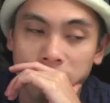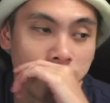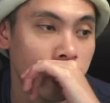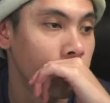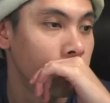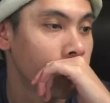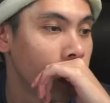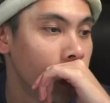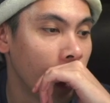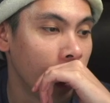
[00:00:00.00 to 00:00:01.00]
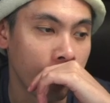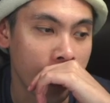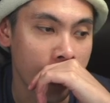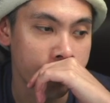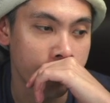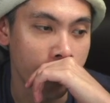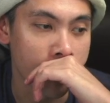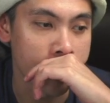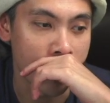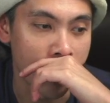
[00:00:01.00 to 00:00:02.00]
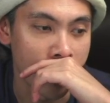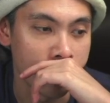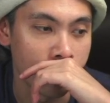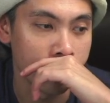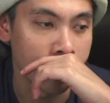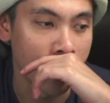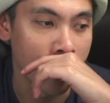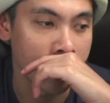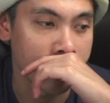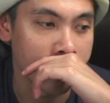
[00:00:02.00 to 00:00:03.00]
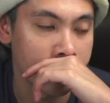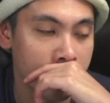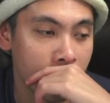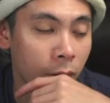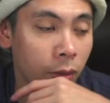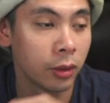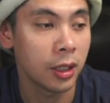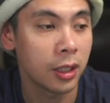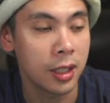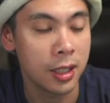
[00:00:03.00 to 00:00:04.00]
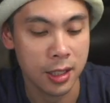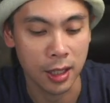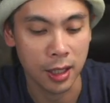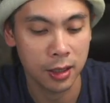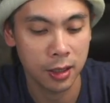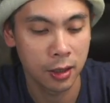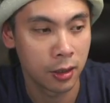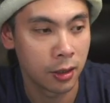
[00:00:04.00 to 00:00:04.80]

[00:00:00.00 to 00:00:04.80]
Cool. Anyway, as far as I know, that is the only key set